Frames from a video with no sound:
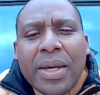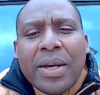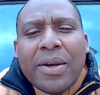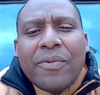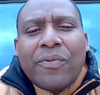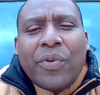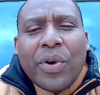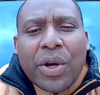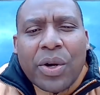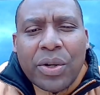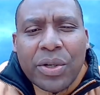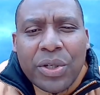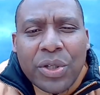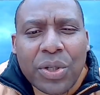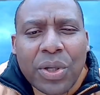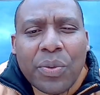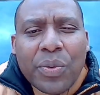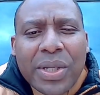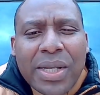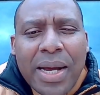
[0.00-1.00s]
For a
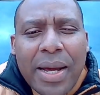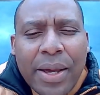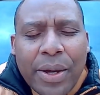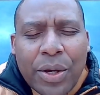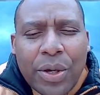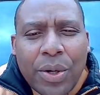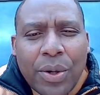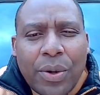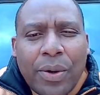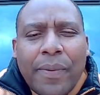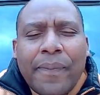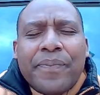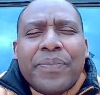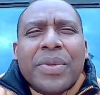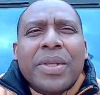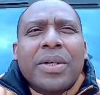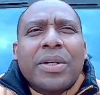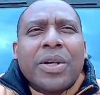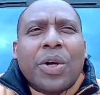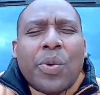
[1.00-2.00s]
condition without a cure,
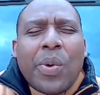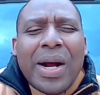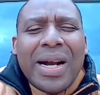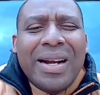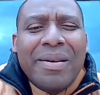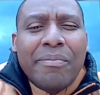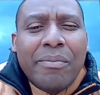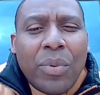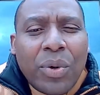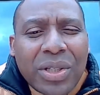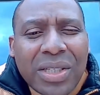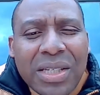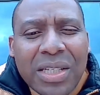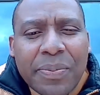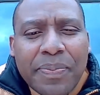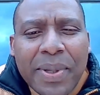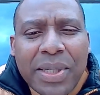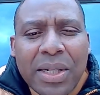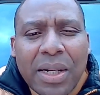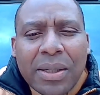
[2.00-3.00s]
requiring a
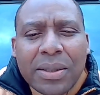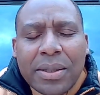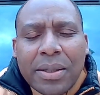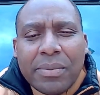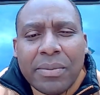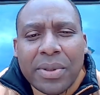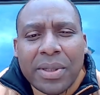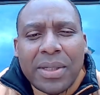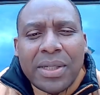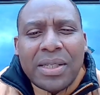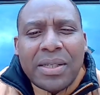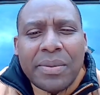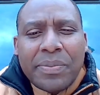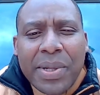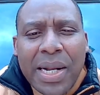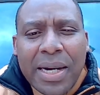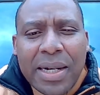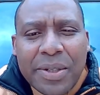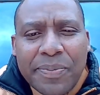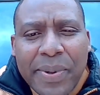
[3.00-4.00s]

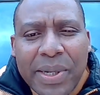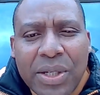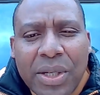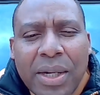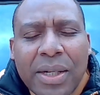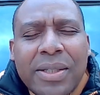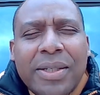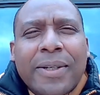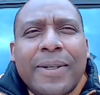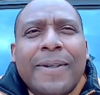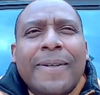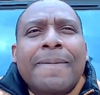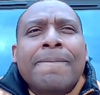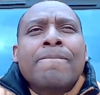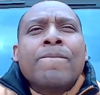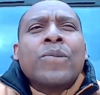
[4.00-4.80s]
multidisciplinary specialty,